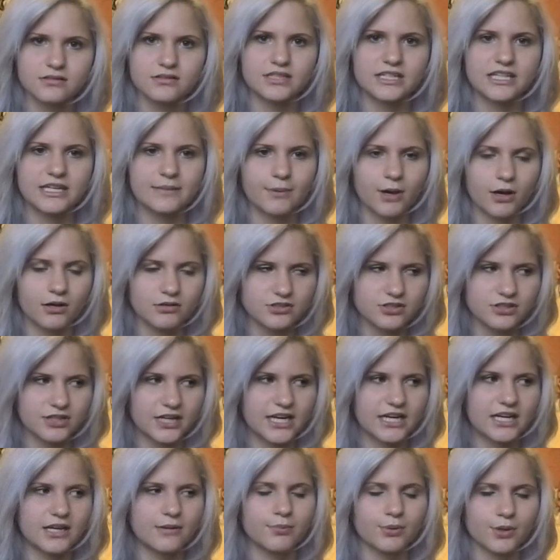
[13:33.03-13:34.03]
Keep
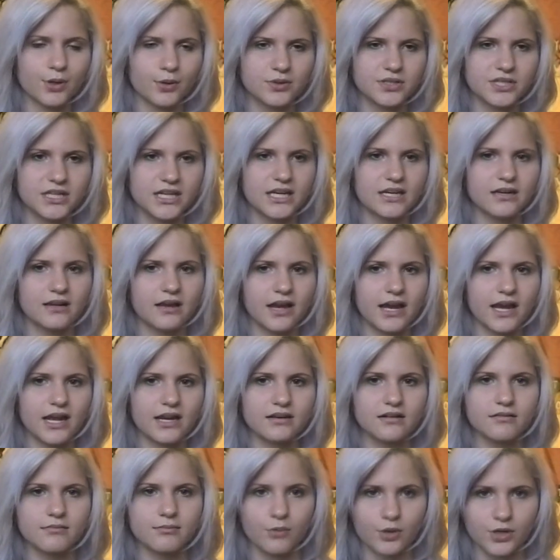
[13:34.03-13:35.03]
alternating protein
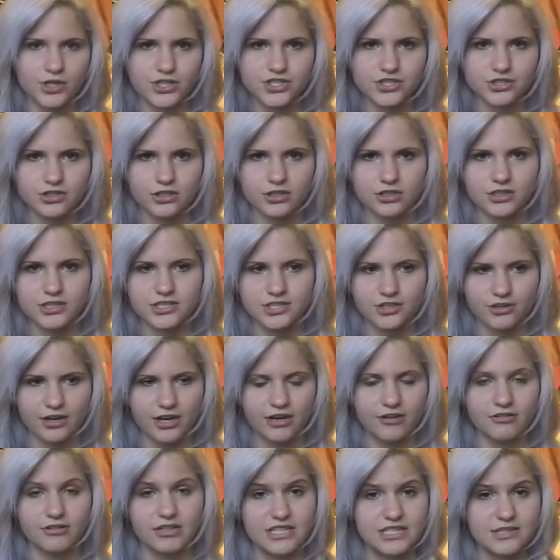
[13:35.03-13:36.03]
and moisture, because your
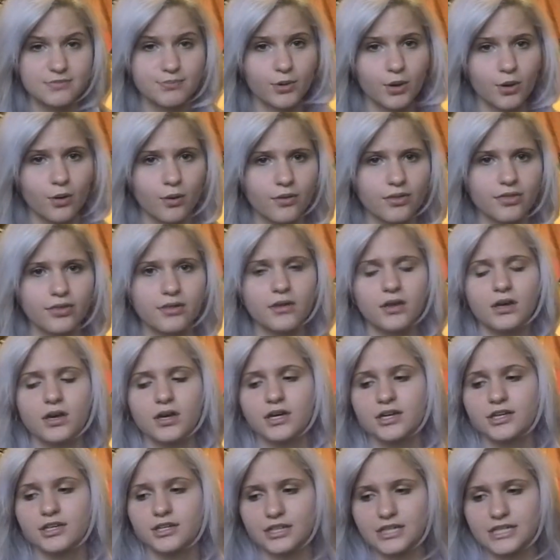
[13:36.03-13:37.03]
hair needs both.
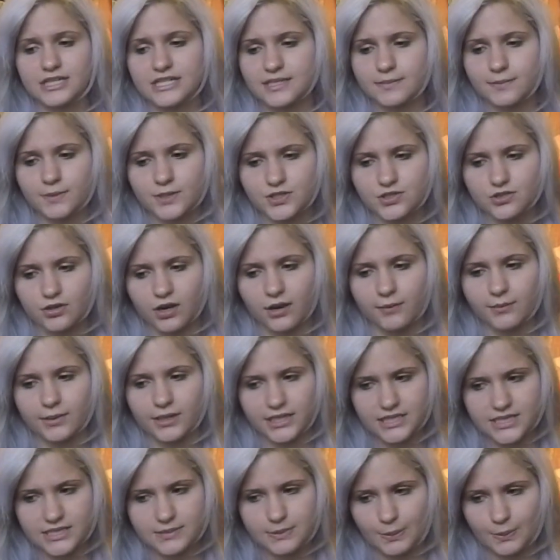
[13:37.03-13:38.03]
It needs to be strong, but
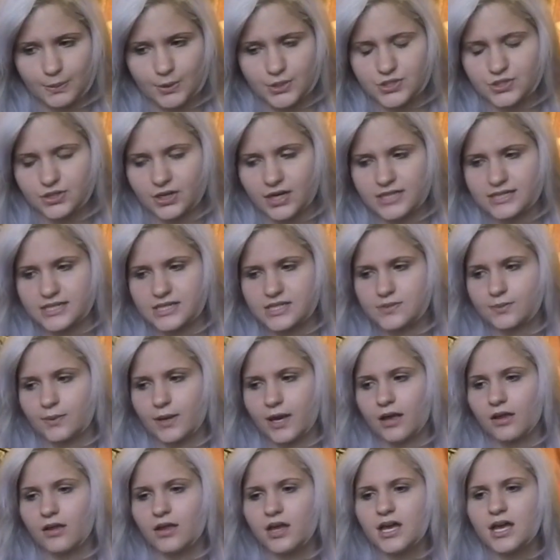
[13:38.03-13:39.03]
it needs to be moisturized as
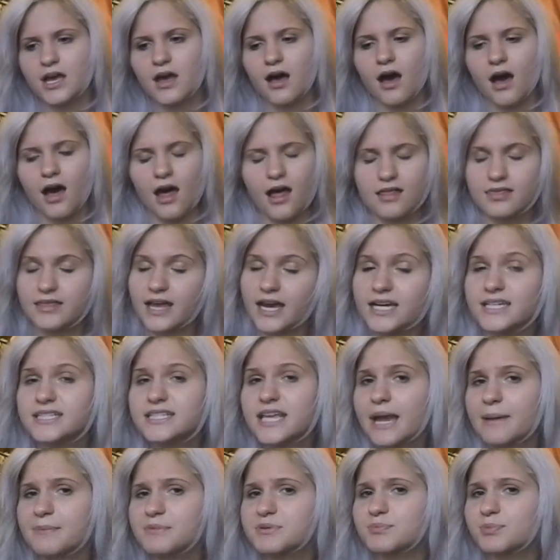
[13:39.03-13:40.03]
well. A lot of
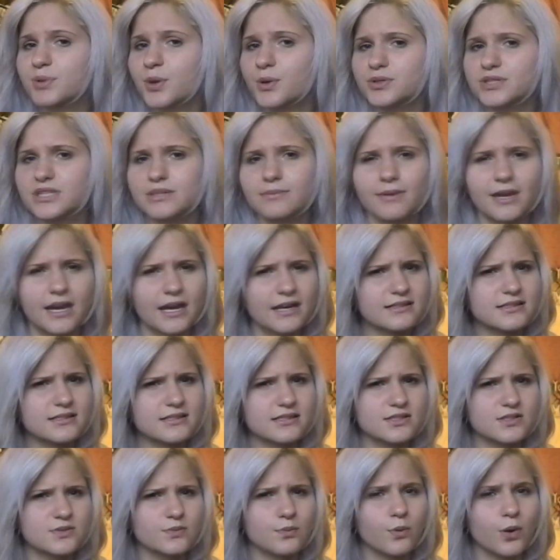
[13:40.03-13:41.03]
times protein
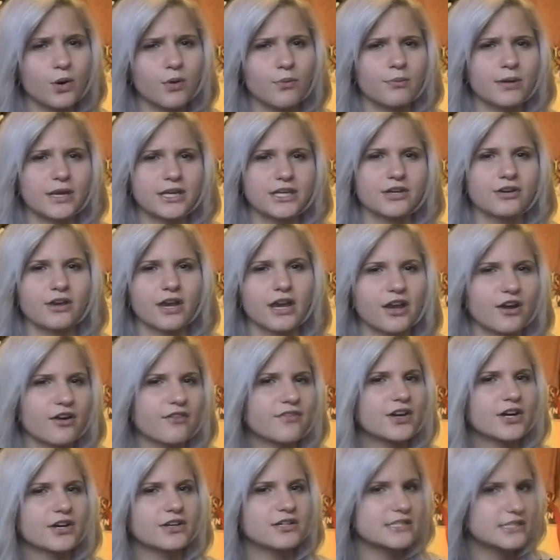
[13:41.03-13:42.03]
masks won't make your hair
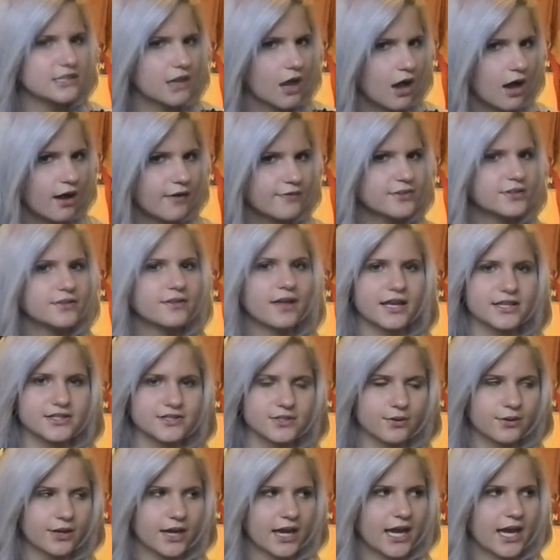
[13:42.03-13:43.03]
very soft. That's
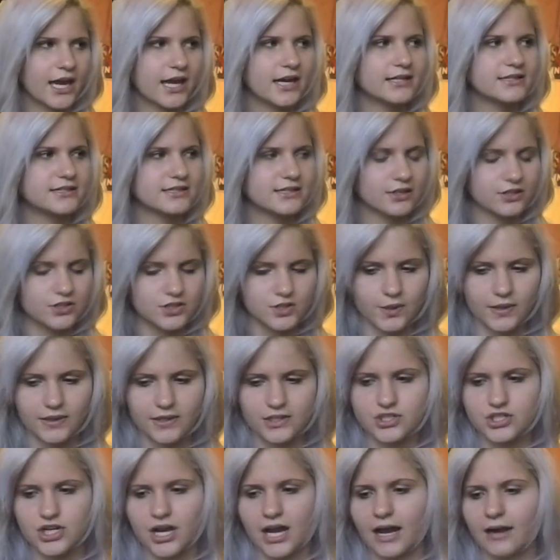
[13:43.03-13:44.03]
okay. It's still doing
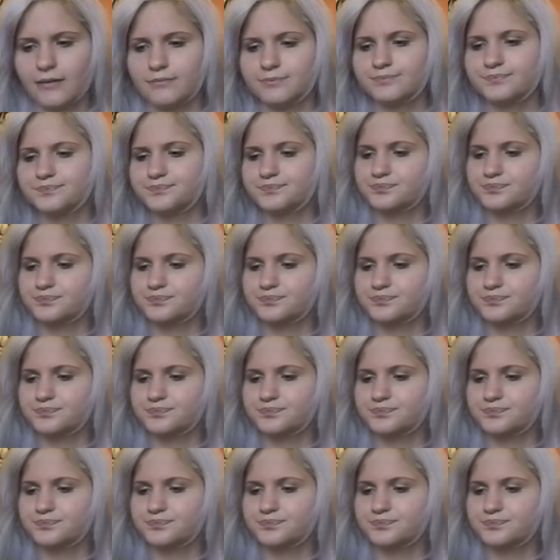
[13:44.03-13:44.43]
the job.